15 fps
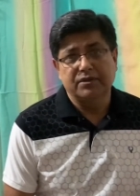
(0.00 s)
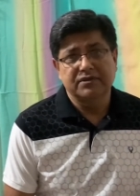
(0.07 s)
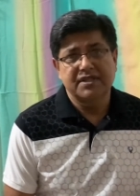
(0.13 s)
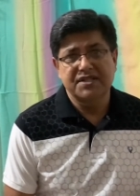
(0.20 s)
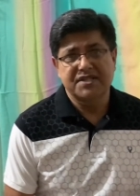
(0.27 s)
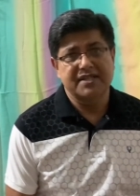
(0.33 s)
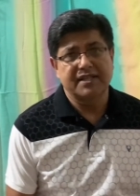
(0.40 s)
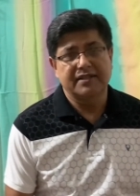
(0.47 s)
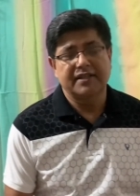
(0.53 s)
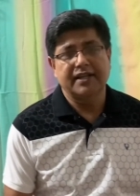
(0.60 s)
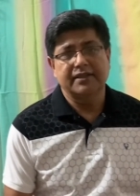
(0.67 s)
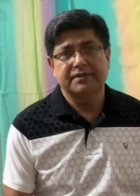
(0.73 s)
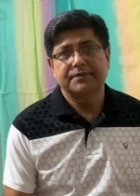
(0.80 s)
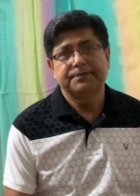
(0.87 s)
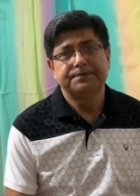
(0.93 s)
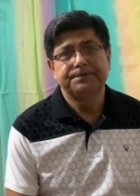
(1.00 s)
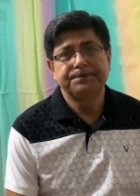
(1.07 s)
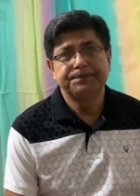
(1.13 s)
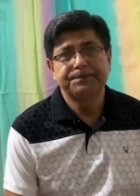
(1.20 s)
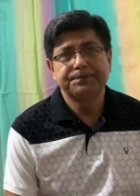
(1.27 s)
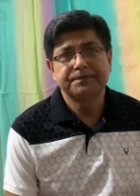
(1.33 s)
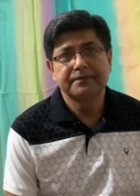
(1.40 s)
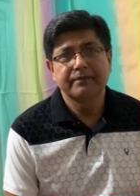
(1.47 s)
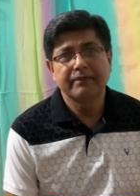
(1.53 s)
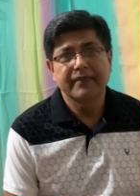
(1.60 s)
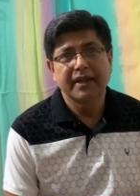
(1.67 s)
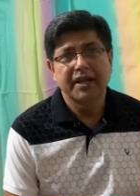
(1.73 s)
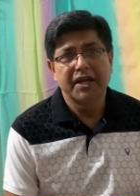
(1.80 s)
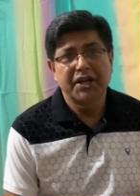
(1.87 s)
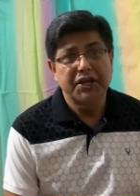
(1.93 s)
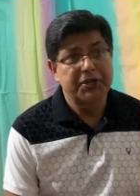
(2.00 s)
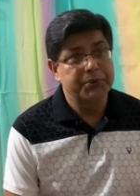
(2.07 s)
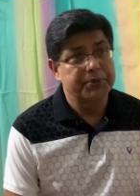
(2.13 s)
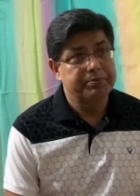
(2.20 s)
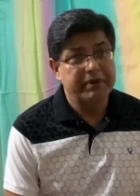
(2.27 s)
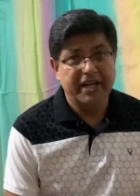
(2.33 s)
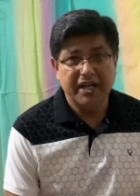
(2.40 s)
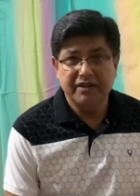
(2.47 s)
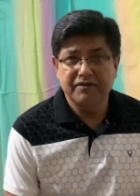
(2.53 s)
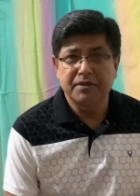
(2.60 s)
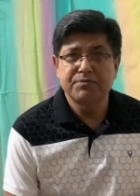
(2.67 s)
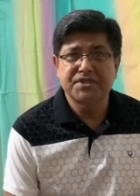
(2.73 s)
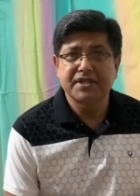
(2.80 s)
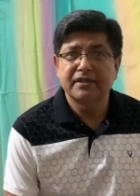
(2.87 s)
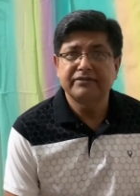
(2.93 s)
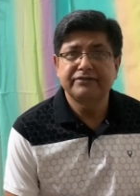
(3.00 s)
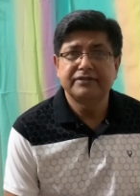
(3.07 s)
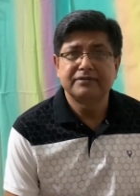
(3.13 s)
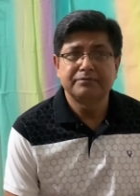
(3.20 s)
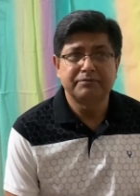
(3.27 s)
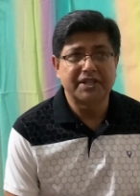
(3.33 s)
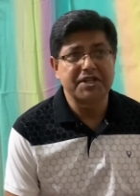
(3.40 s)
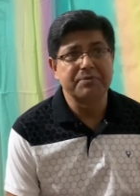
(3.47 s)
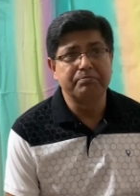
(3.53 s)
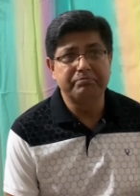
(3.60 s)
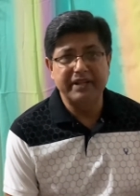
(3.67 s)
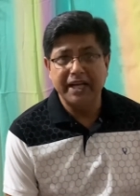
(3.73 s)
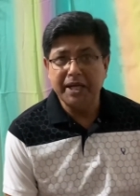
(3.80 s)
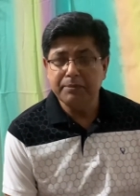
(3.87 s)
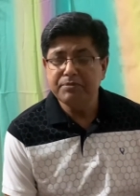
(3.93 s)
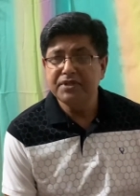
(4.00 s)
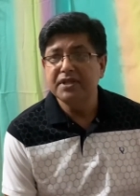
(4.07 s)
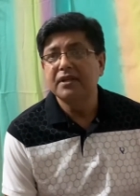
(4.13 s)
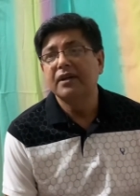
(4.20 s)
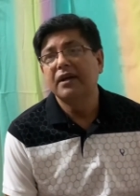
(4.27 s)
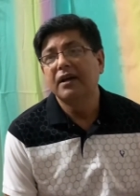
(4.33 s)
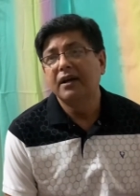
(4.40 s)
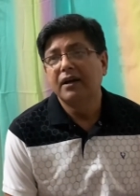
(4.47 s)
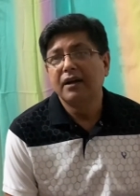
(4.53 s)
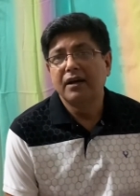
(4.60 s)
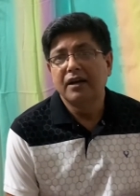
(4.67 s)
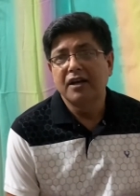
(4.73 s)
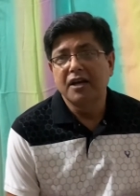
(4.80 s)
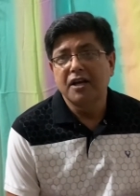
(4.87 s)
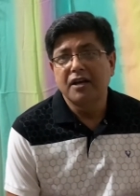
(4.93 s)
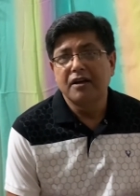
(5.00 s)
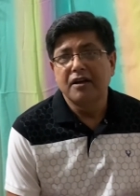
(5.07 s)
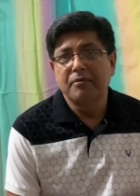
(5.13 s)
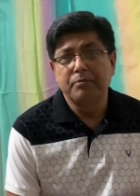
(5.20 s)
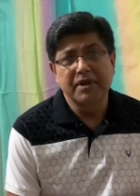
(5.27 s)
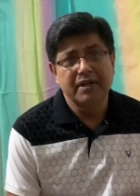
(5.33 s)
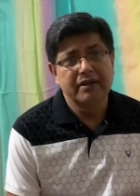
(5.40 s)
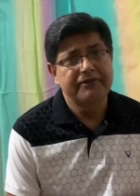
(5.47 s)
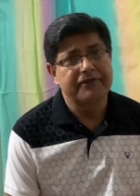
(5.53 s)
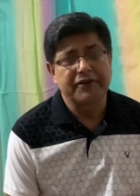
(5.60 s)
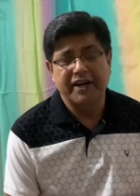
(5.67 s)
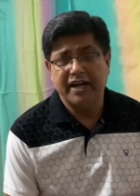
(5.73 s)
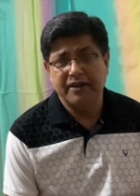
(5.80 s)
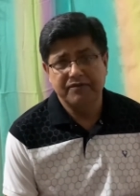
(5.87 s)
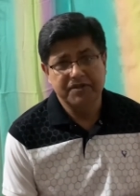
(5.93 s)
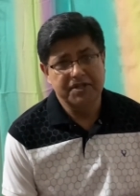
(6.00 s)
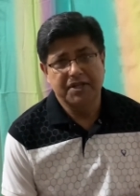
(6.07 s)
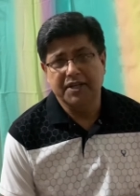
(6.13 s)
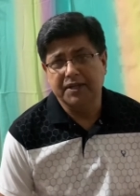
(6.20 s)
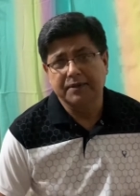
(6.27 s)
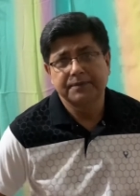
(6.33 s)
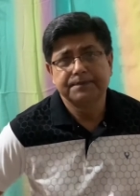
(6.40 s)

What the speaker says: He said that he would behave himself, but he blamed Bill for everything.